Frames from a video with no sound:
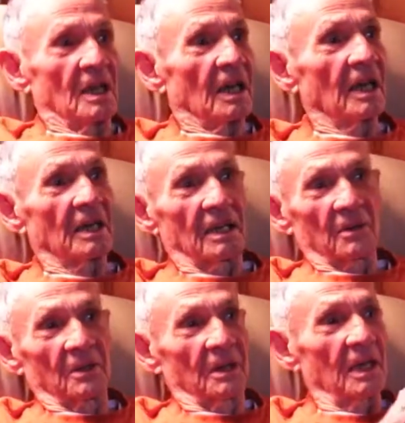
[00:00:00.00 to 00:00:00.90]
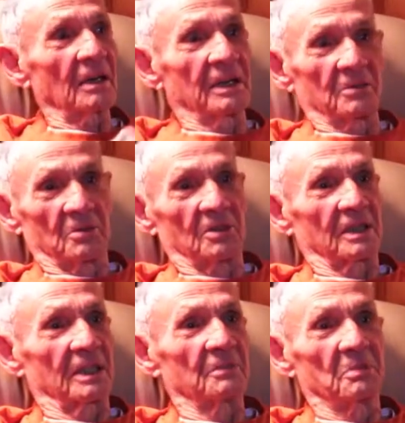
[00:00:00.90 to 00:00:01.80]
I I, I, didn't want to
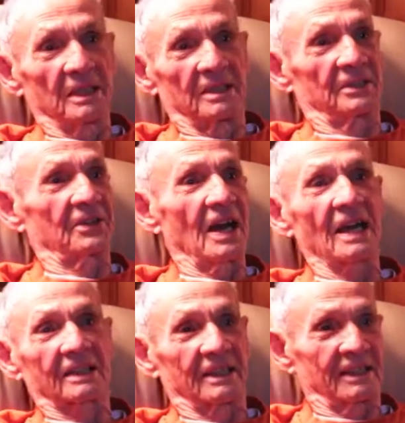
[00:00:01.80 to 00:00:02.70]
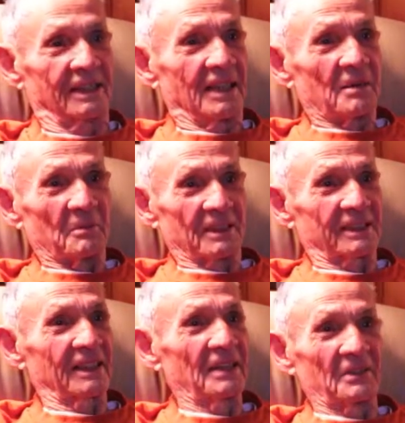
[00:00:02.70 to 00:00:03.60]
get be distracted
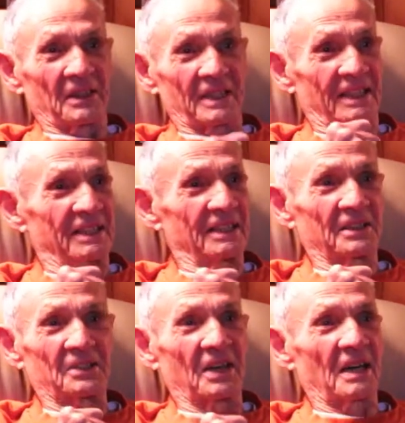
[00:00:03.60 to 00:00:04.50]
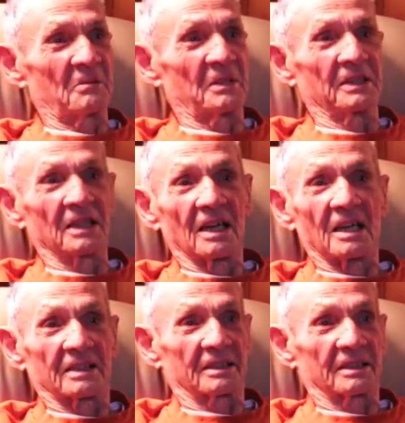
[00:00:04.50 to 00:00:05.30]
myself. I, it just drives me nuts.